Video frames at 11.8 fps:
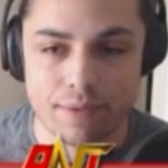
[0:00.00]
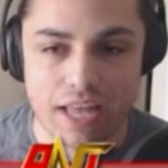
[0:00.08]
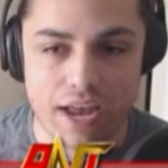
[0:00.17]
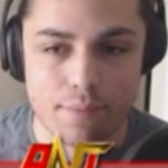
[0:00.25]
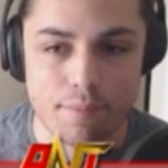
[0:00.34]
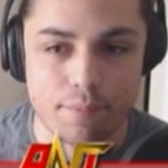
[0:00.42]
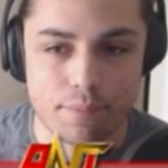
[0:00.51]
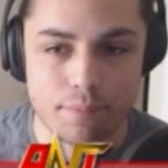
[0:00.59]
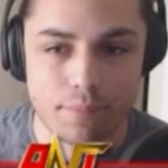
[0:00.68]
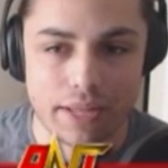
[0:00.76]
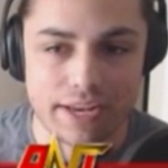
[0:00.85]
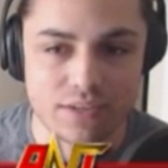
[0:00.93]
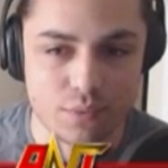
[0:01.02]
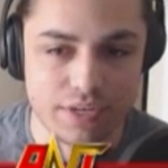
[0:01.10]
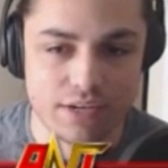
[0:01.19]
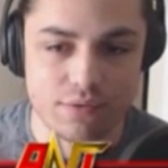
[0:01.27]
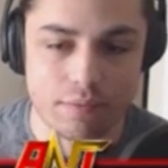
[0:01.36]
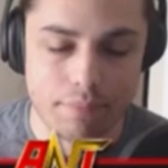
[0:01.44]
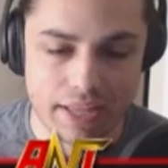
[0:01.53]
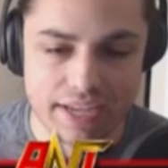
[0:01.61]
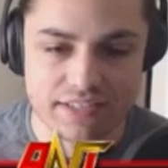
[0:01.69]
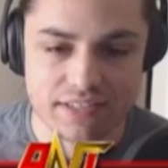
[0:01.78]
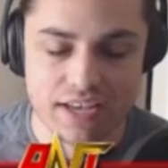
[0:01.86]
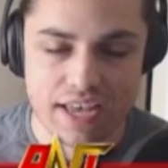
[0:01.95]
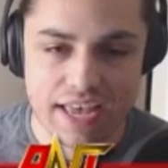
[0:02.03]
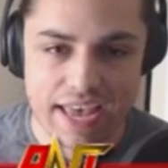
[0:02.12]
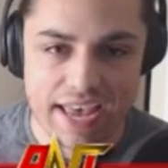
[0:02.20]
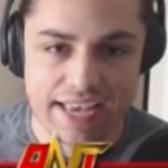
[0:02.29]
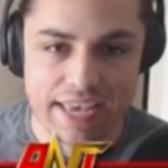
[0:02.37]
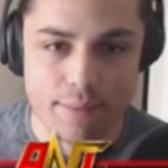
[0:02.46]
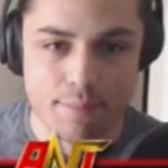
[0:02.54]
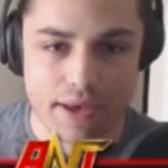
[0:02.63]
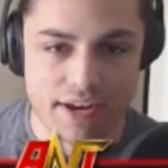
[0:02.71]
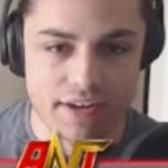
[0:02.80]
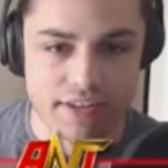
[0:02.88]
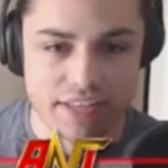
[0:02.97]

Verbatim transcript: A lot of players we need to replace and get better.